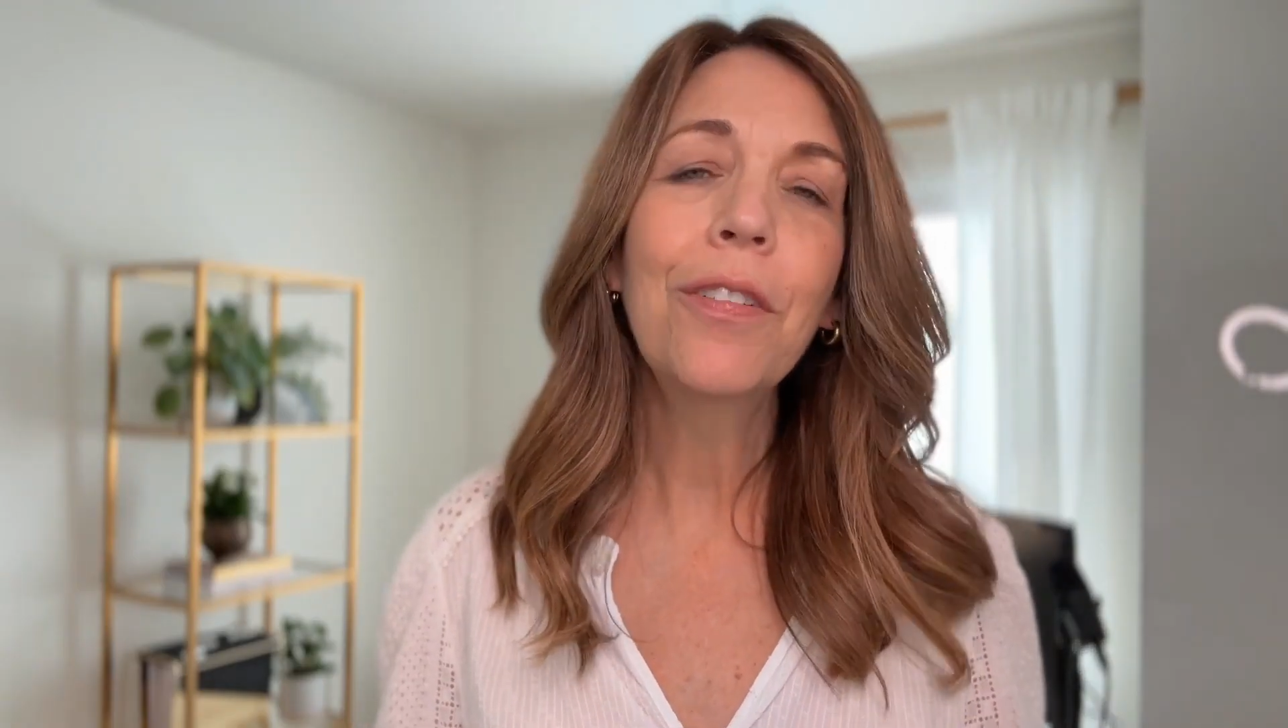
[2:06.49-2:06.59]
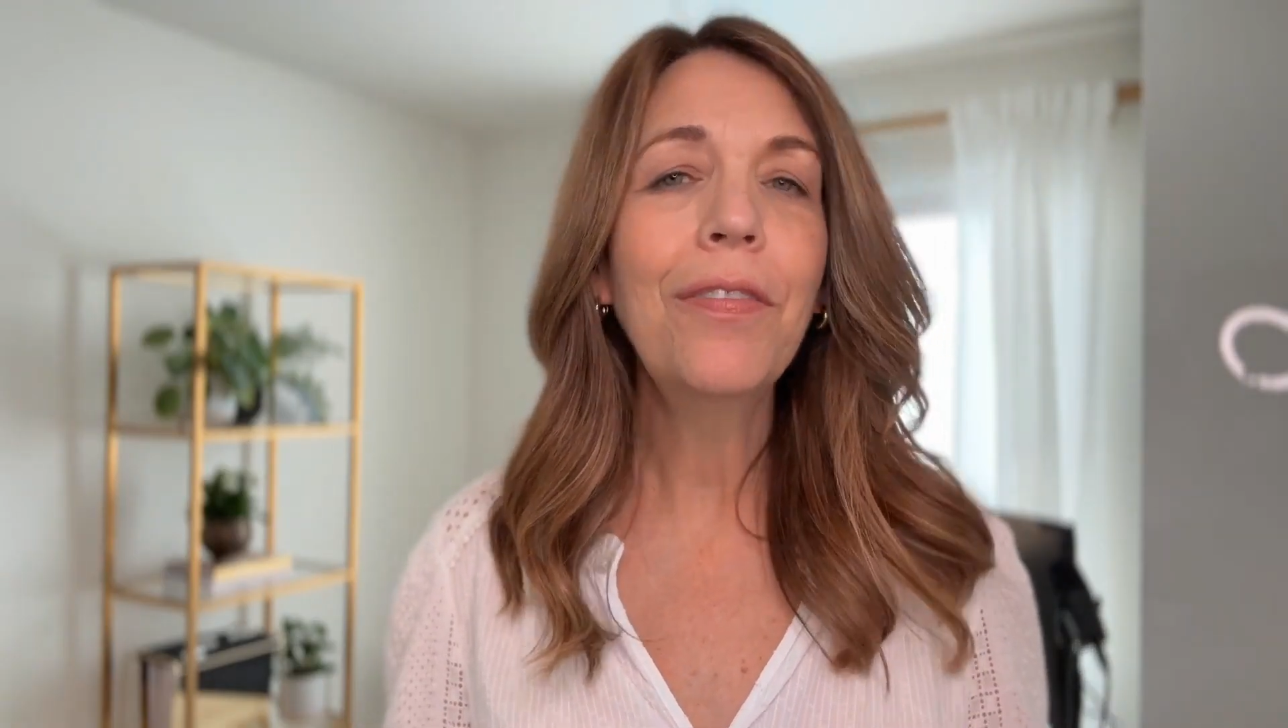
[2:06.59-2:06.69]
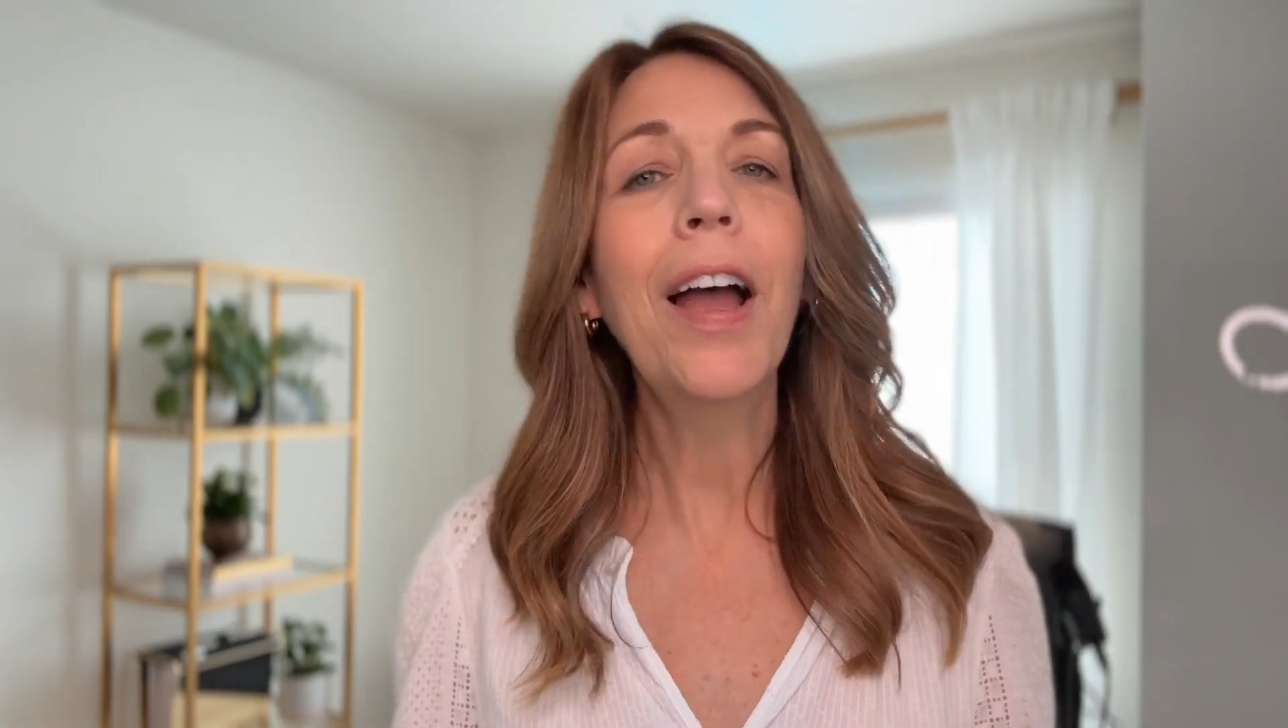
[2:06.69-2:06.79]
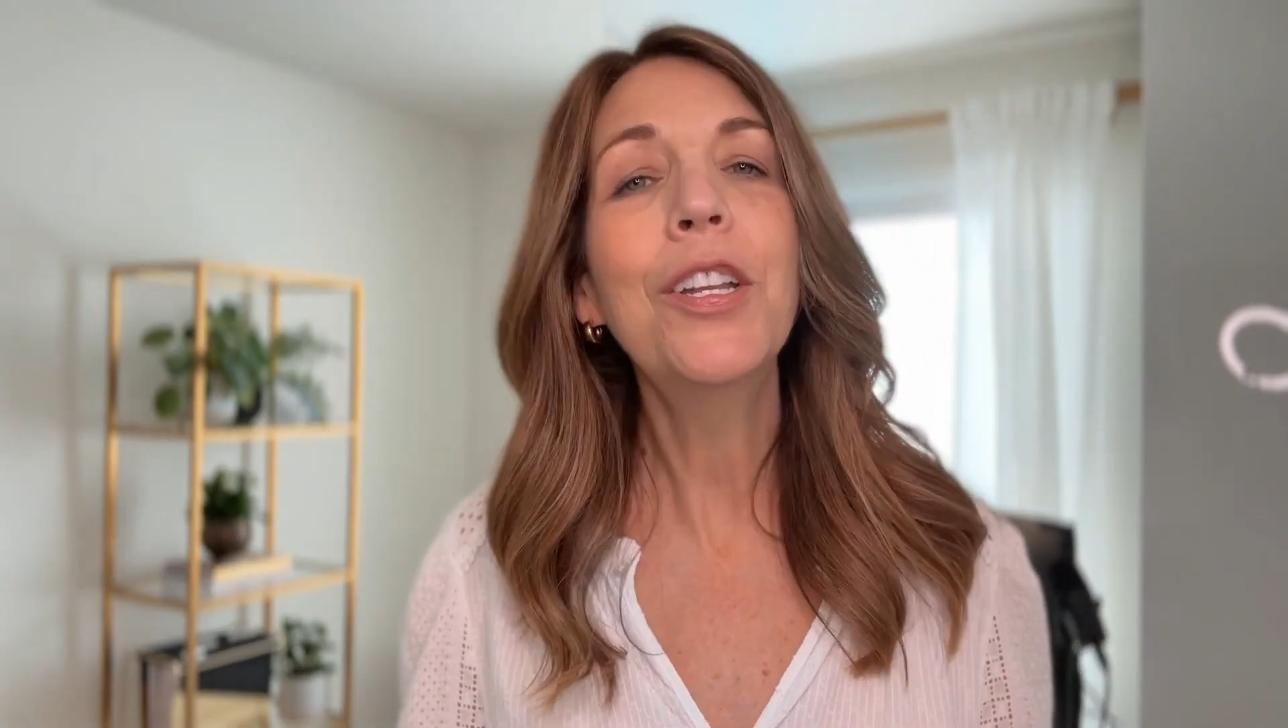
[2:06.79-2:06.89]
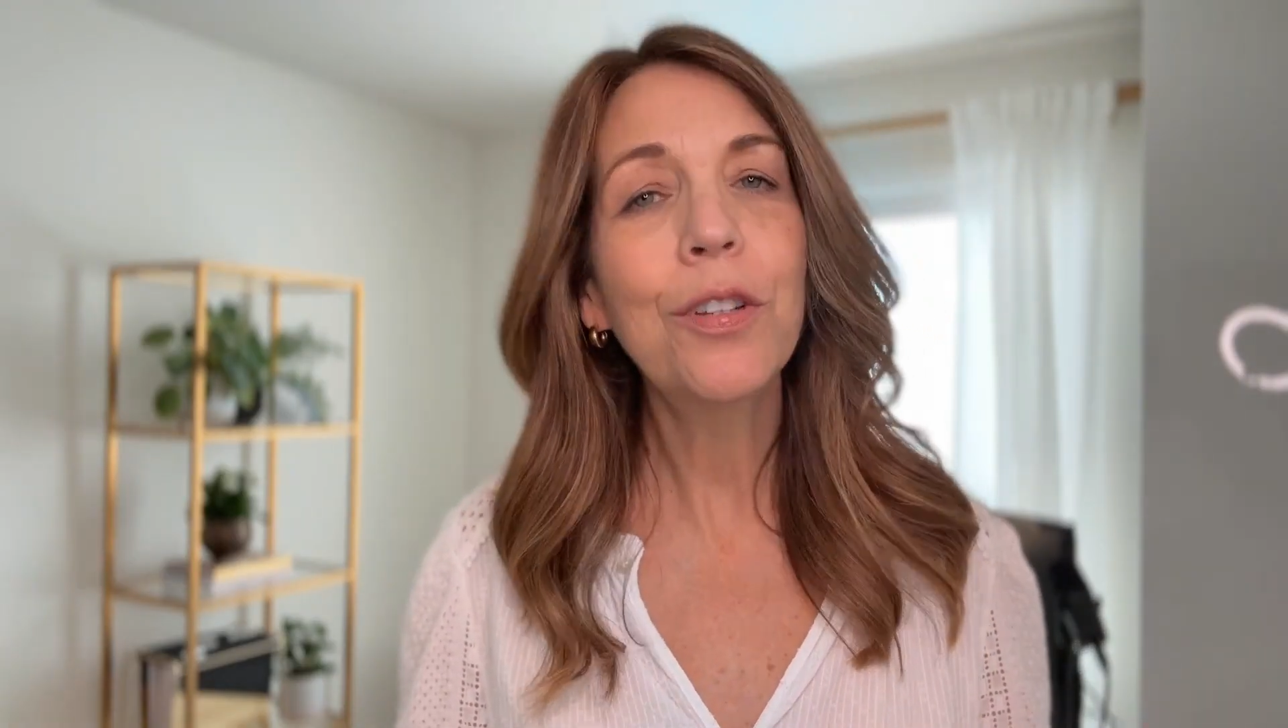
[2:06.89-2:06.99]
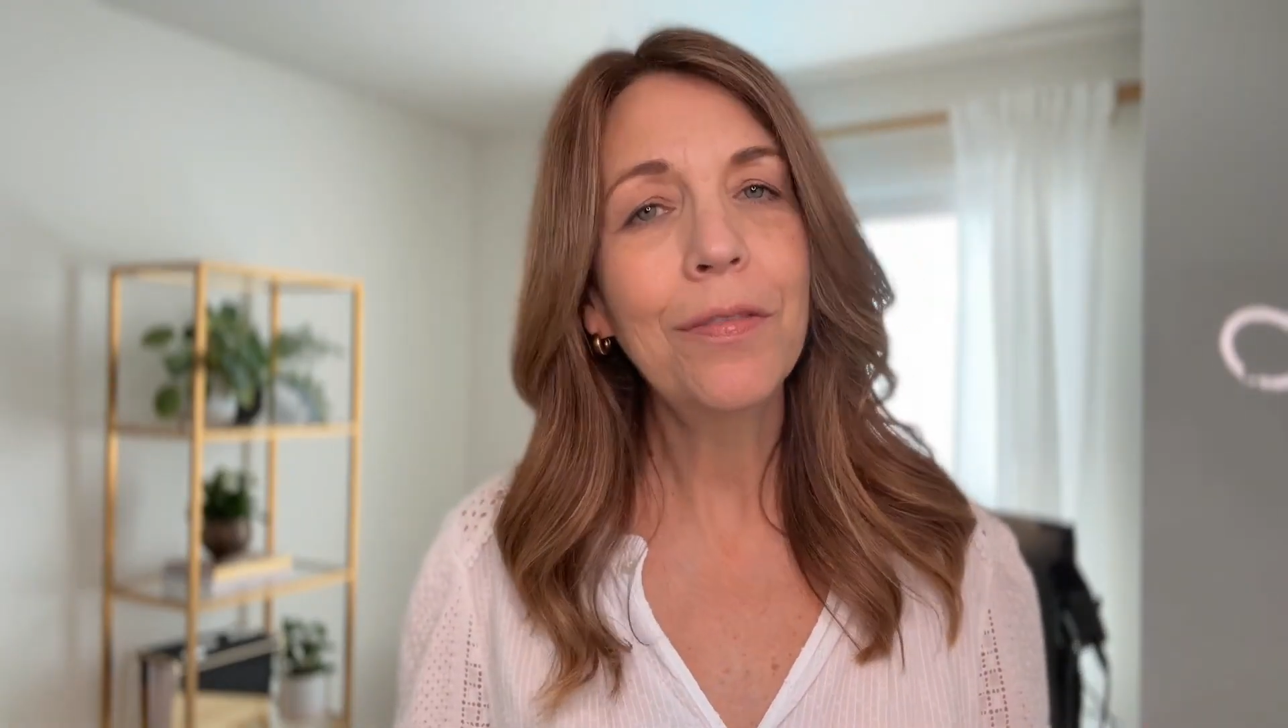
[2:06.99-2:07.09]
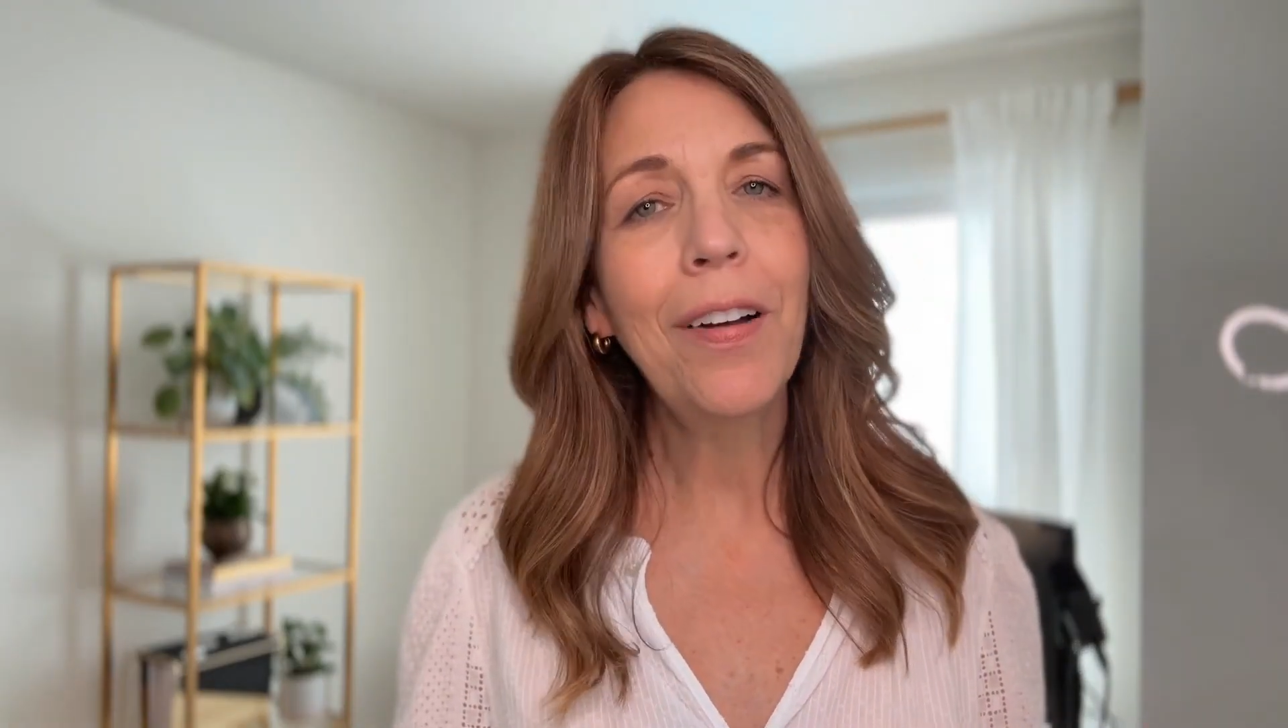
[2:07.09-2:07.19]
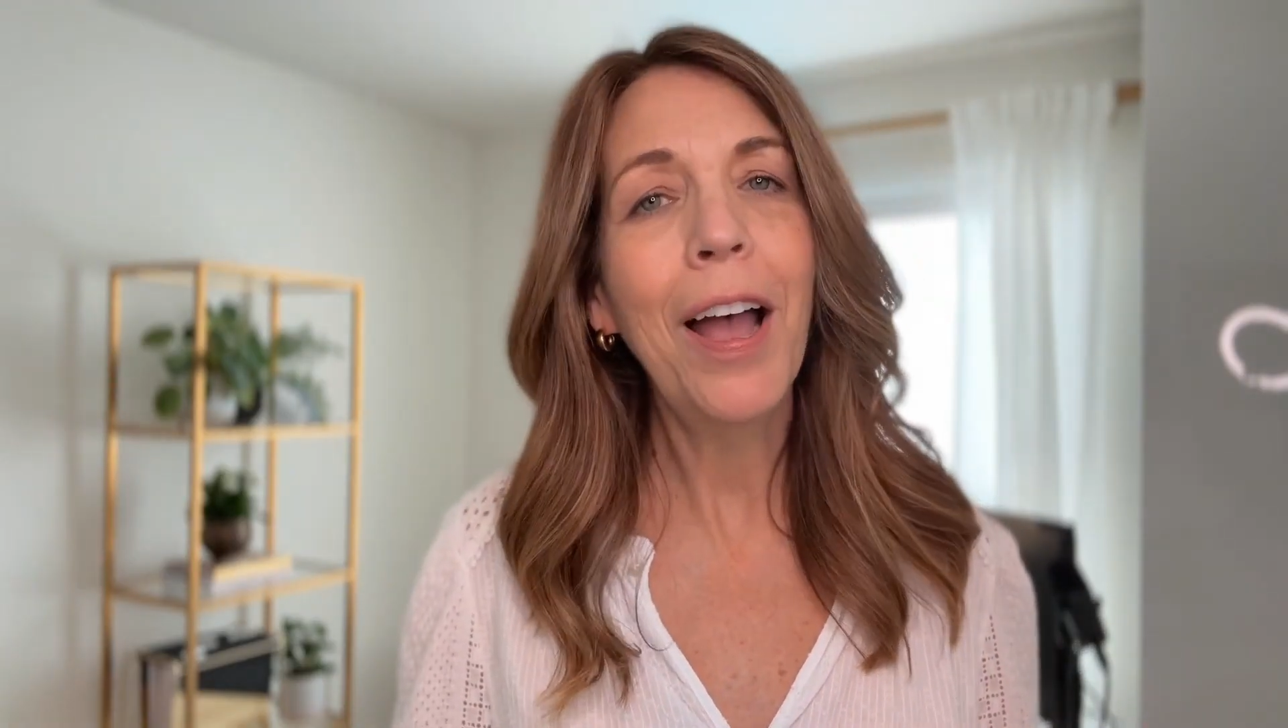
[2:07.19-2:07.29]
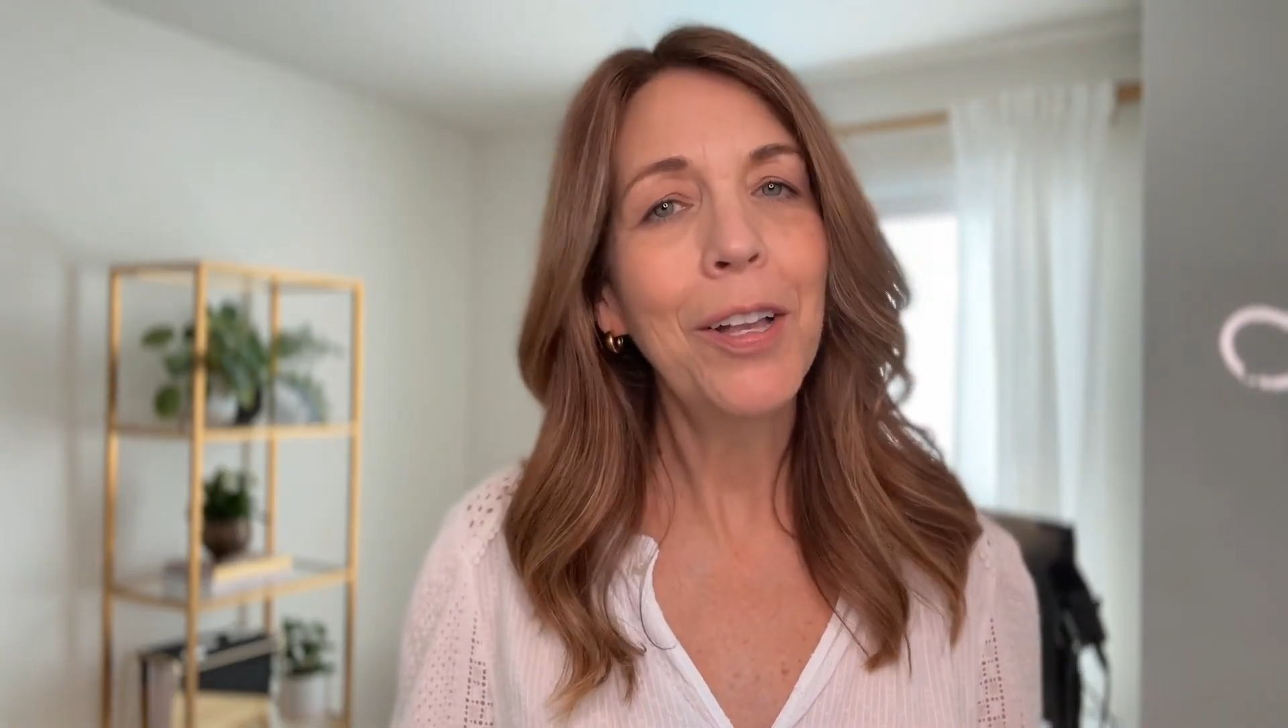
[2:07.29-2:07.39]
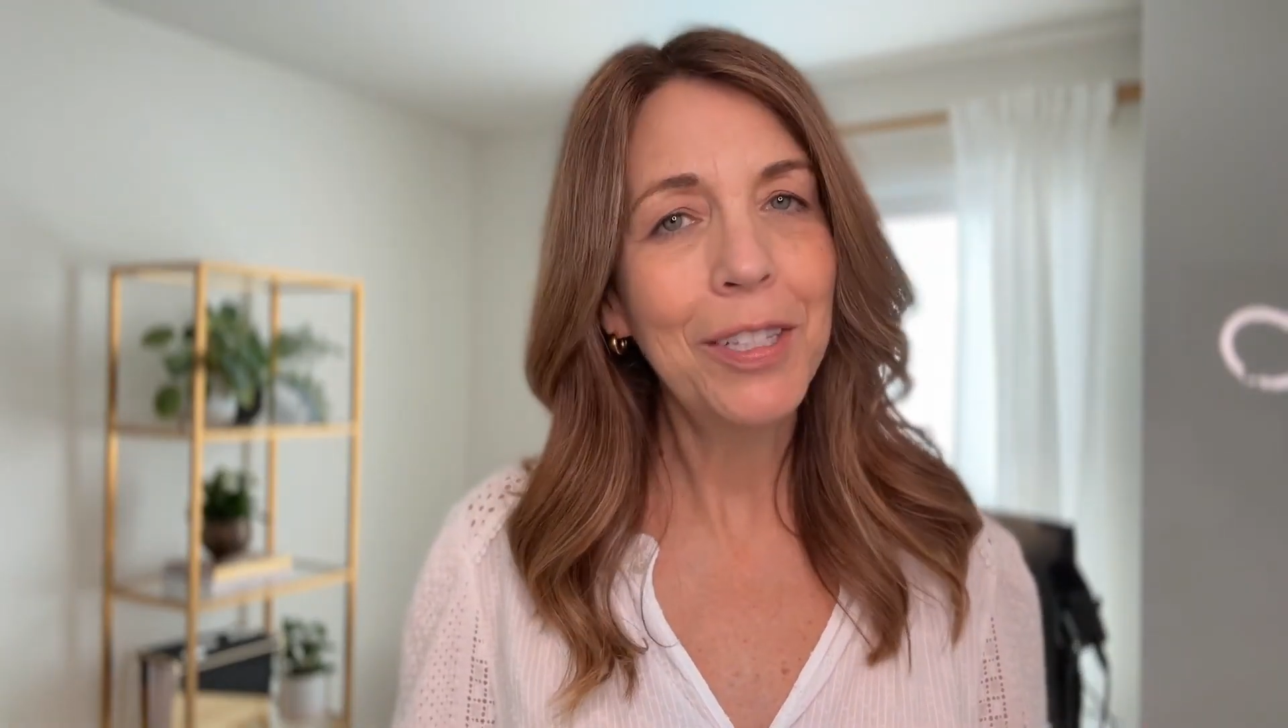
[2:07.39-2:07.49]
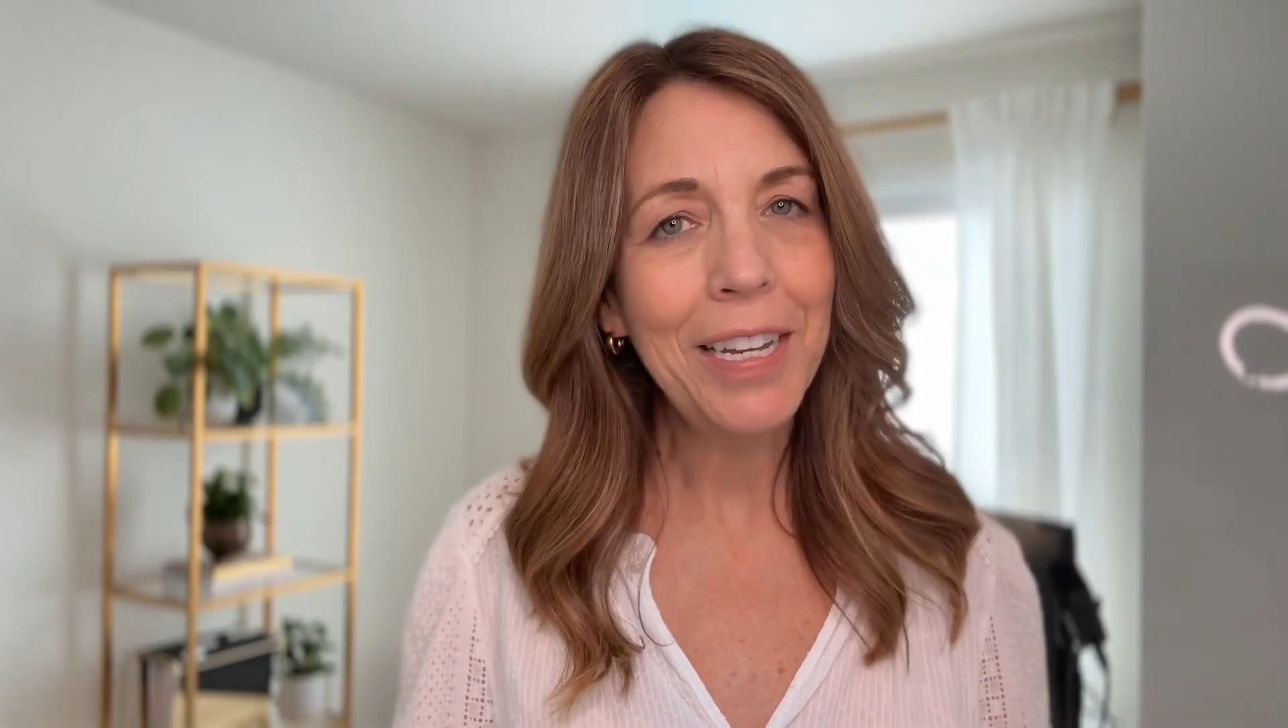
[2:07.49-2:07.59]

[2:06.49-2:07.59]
to find your files